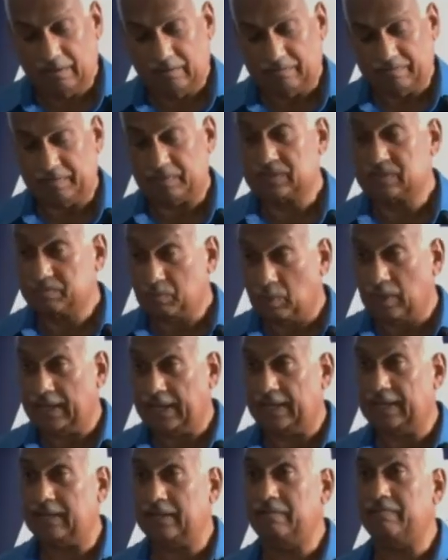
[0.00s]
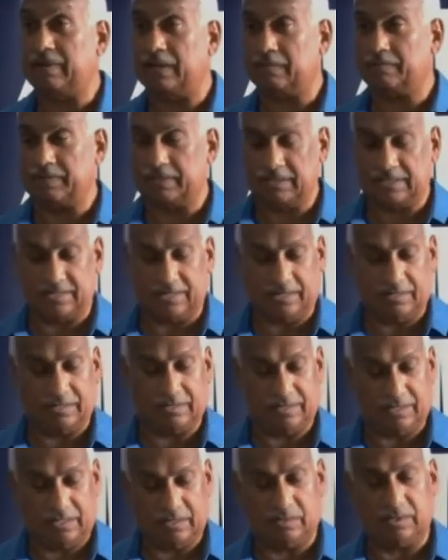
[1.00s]
for small island developing states
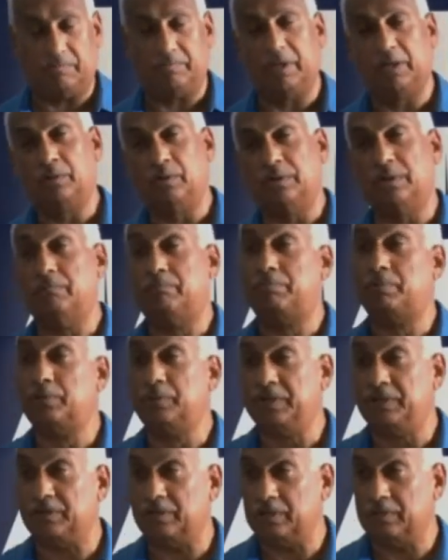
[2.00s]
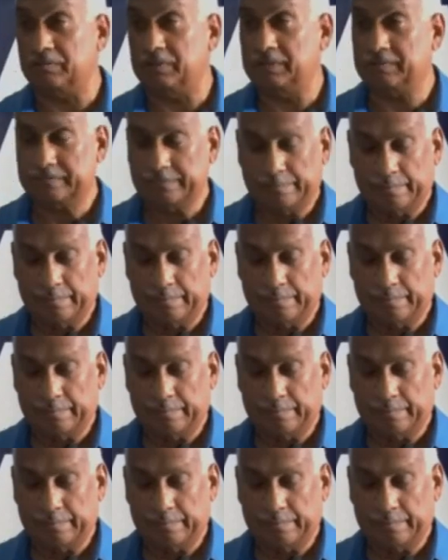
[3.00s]
is something called the blue economy.